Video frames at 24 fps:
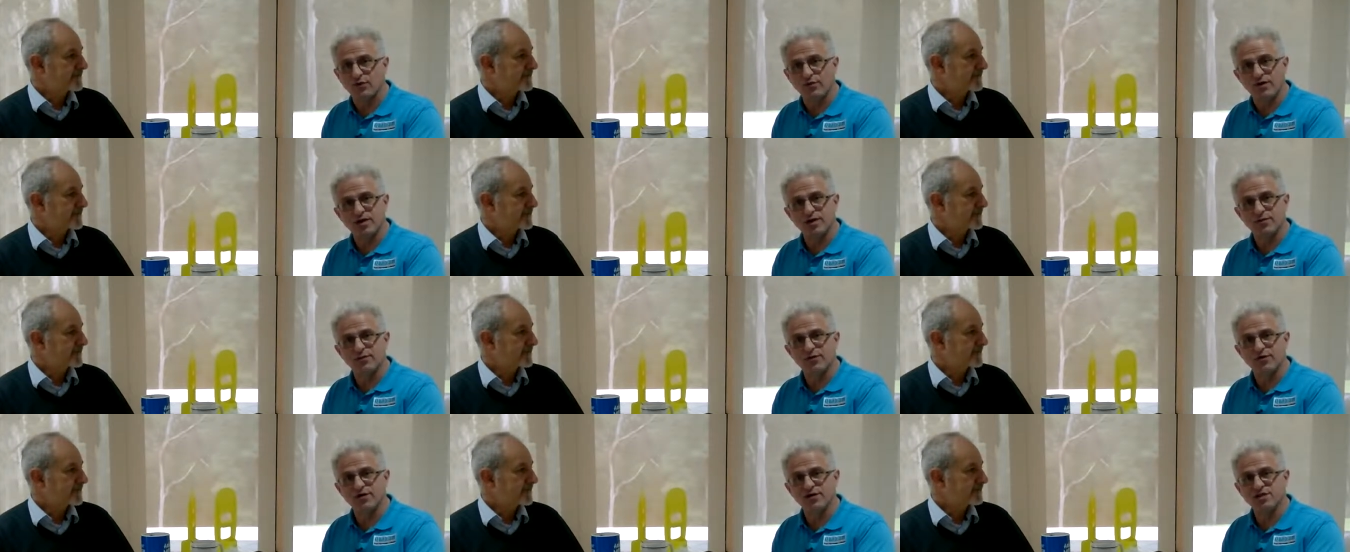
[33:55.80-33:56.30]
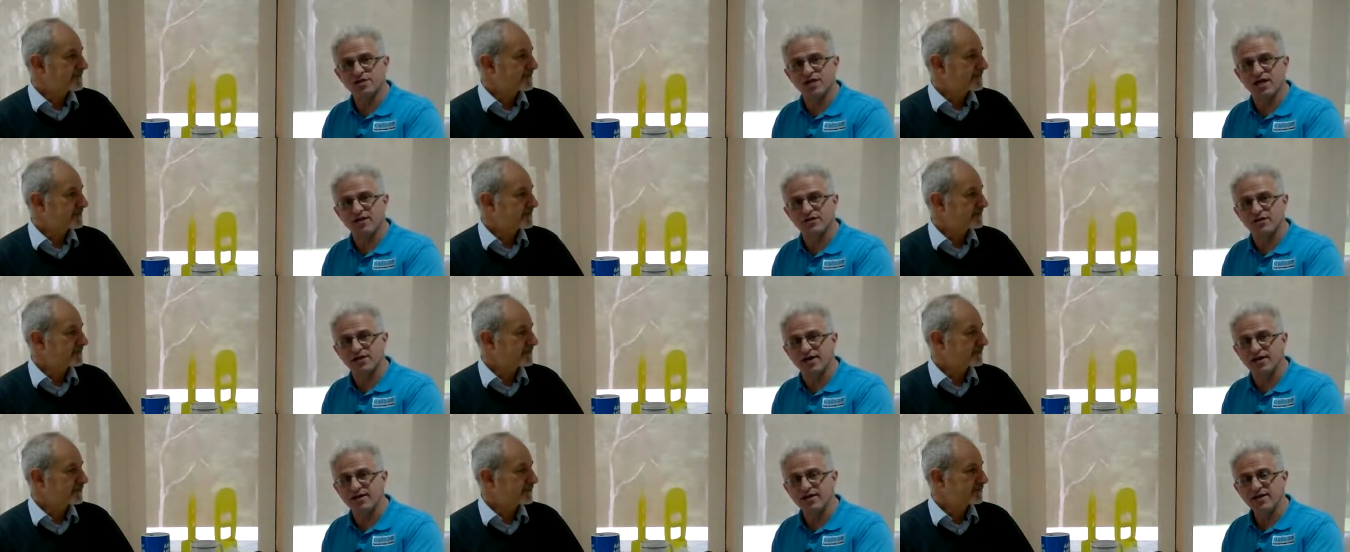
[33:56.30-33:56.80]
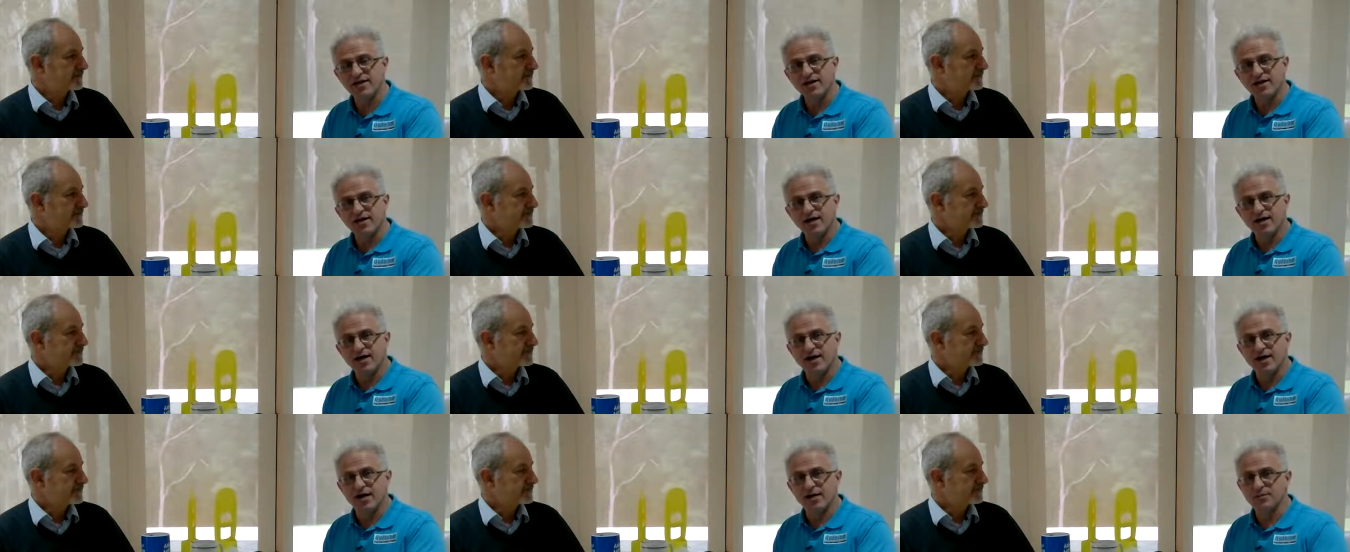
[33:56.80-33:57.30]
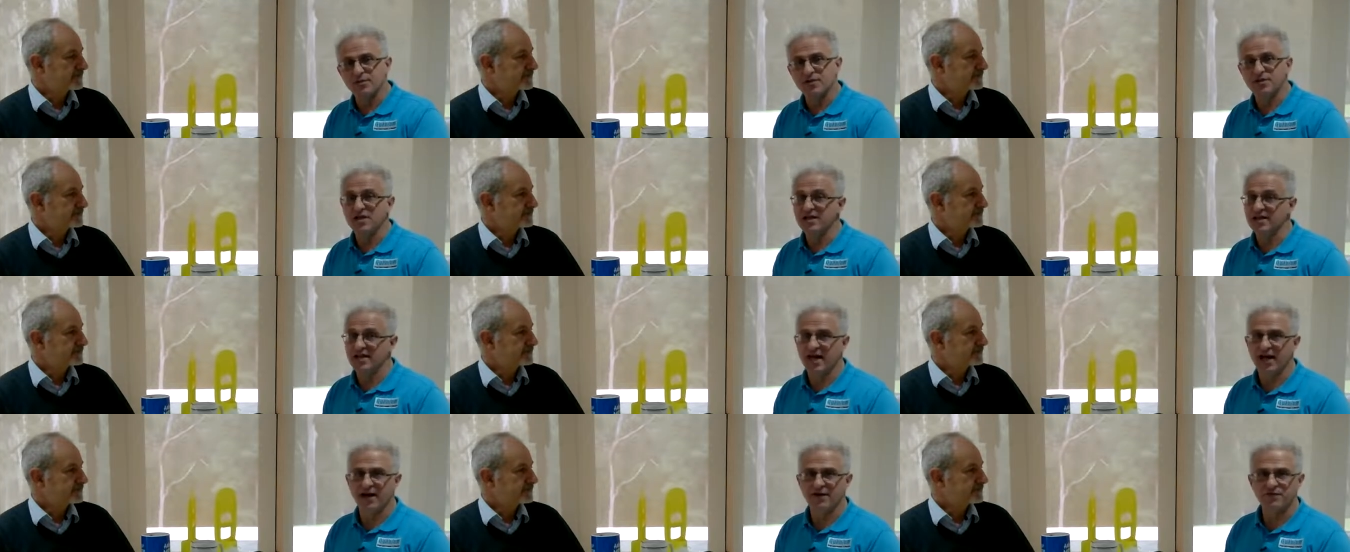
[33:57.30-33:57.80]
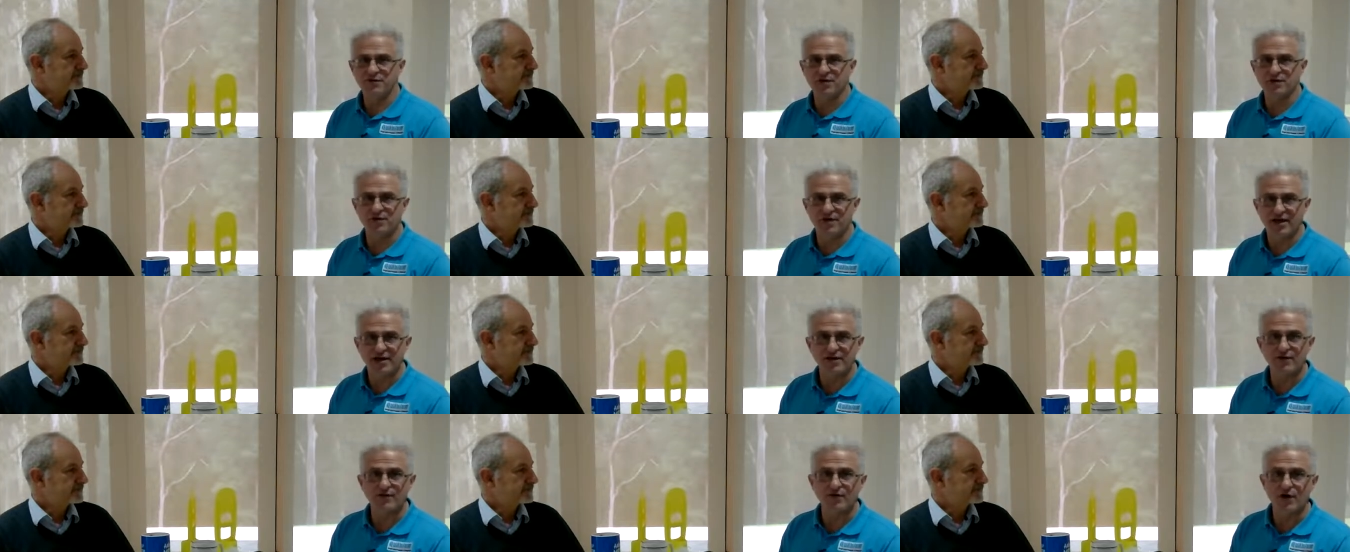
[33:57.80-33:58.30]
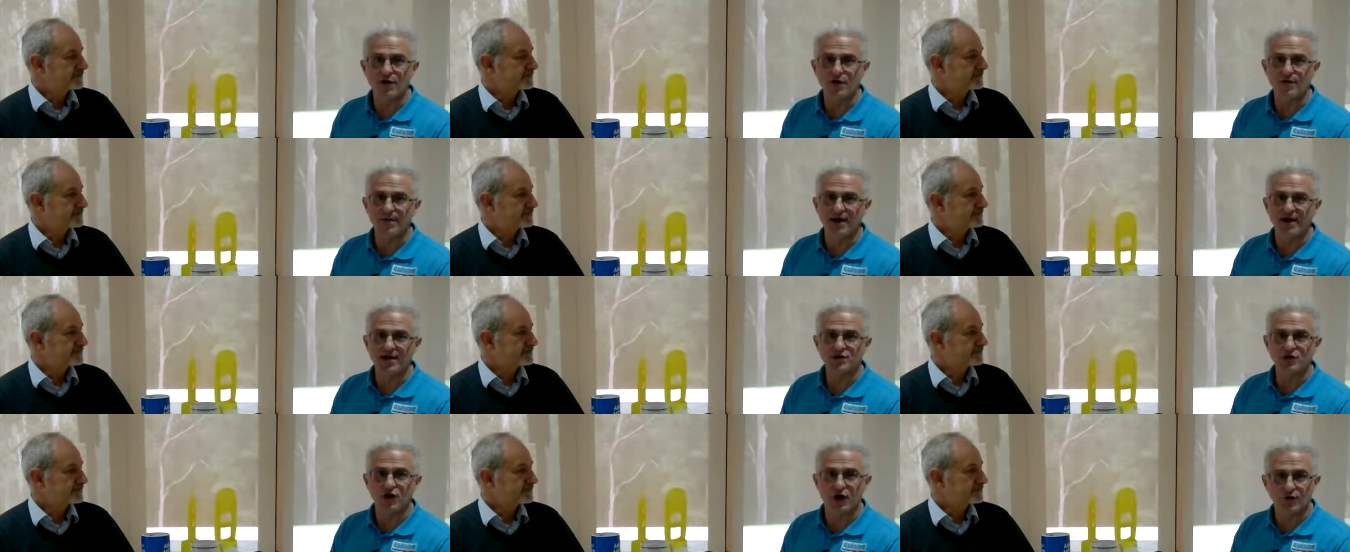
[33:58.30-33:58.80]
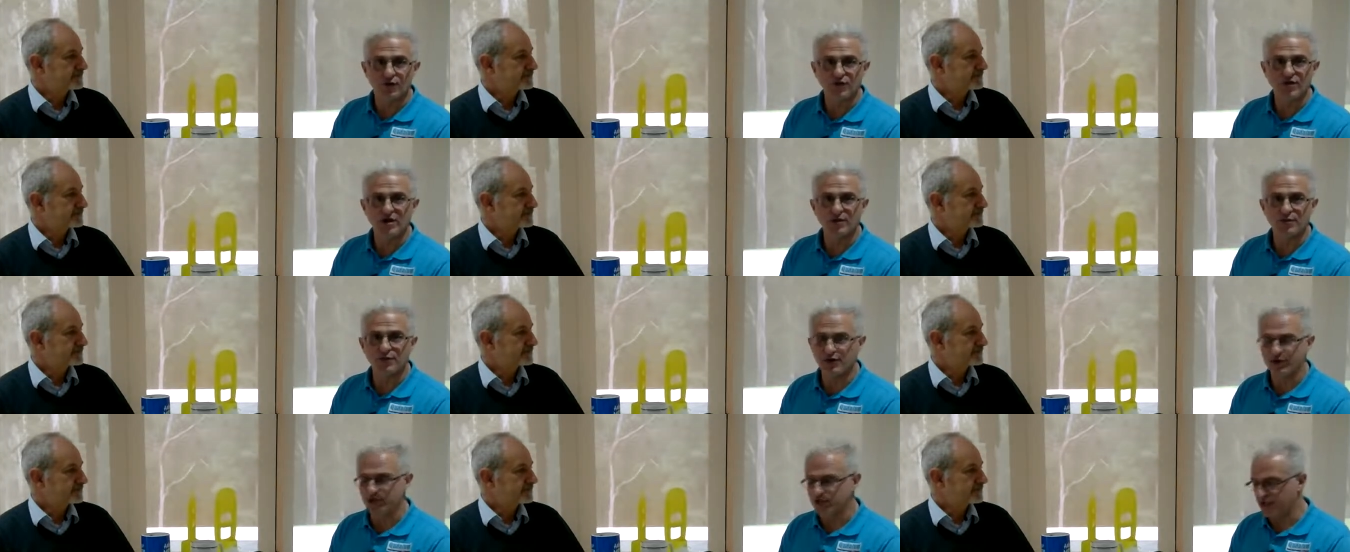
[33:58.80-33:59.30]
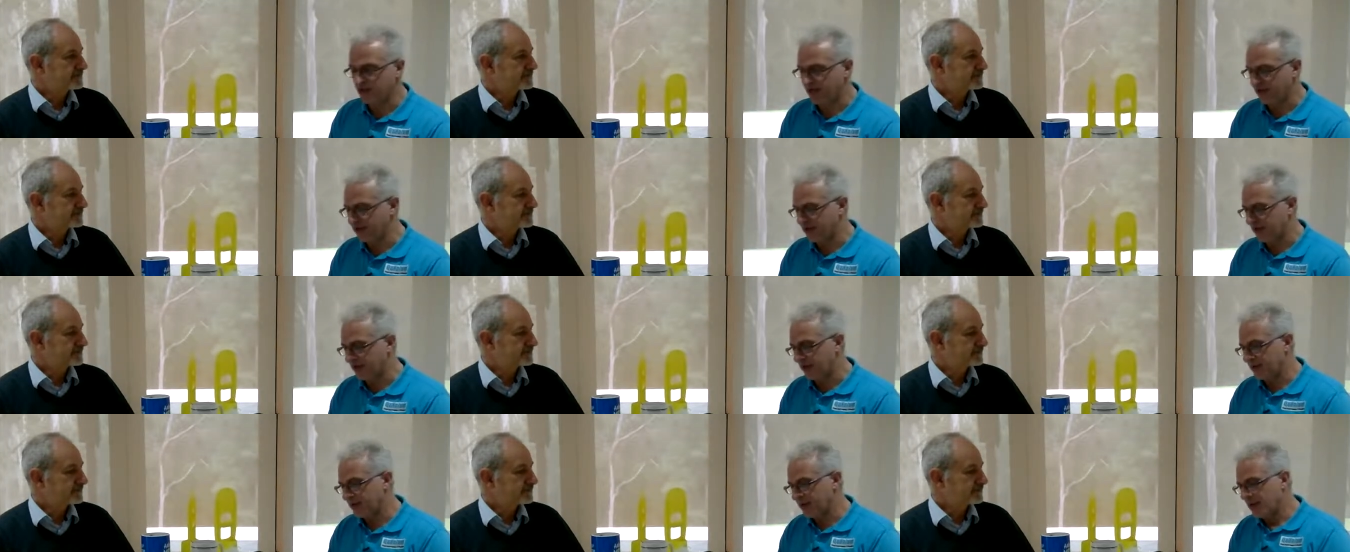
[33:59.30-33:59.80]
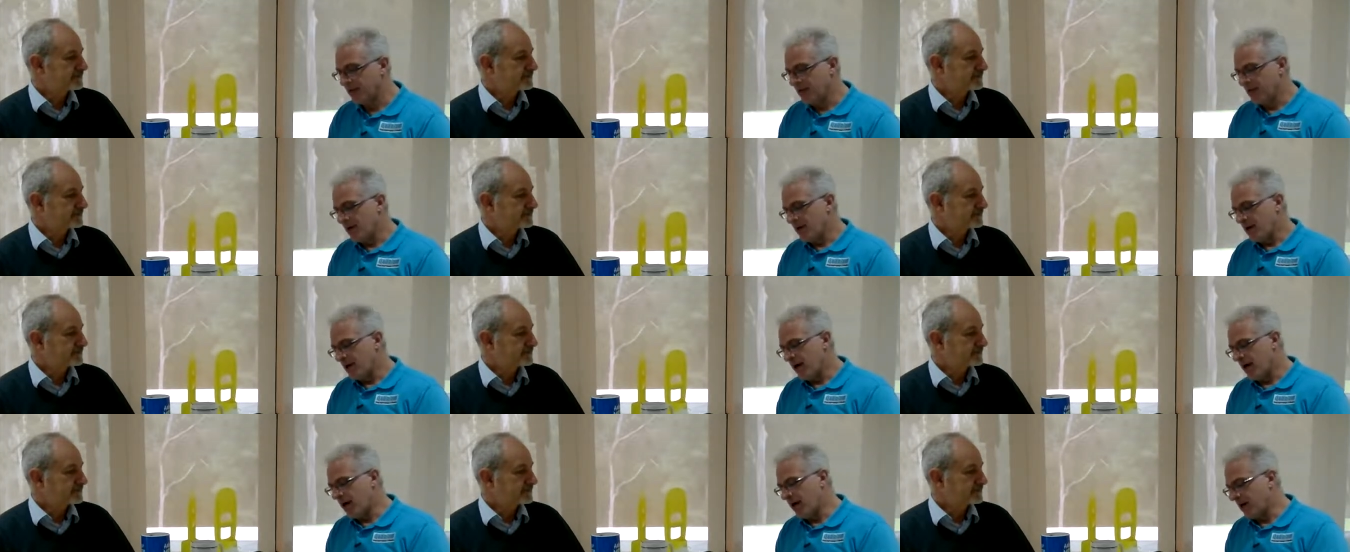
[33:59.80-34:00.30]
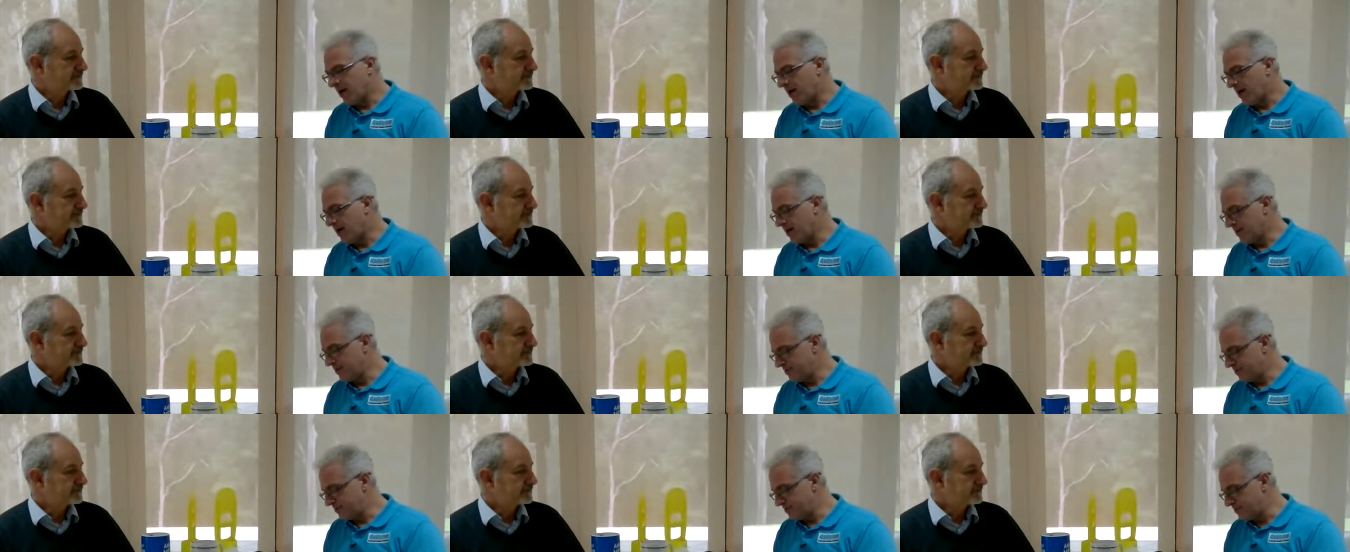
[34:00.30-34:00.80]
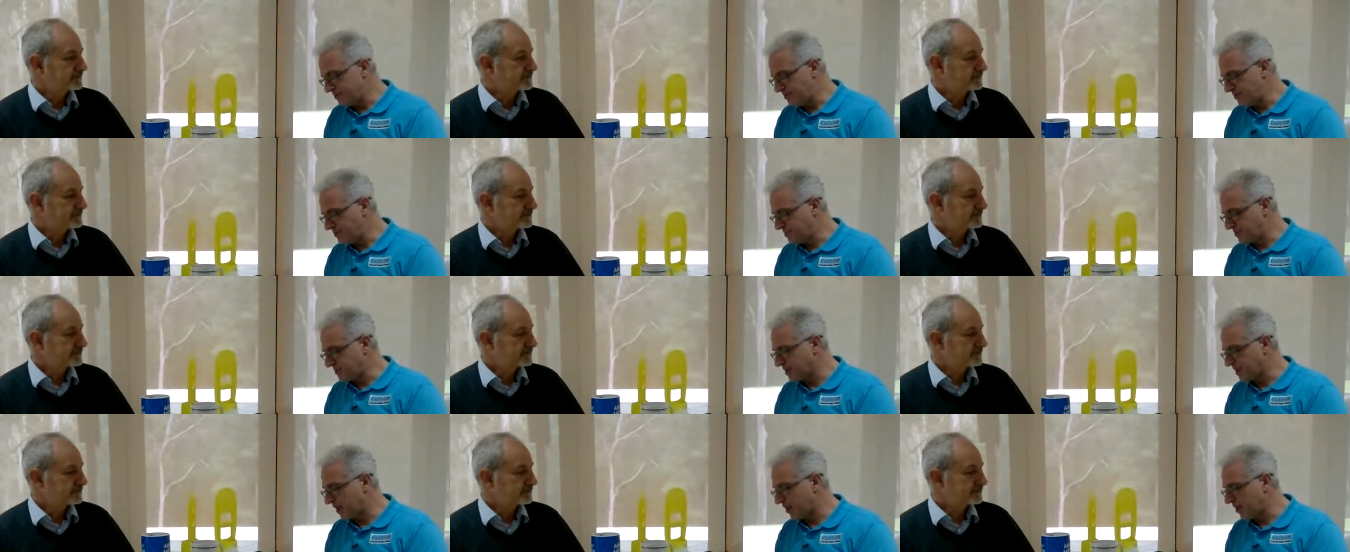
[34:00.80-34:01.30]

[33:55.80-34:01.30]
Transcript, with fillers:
Speaker 1: I really appreciate that. Uh, you didn't have to. Thank you very much. I really appreciate that. Um,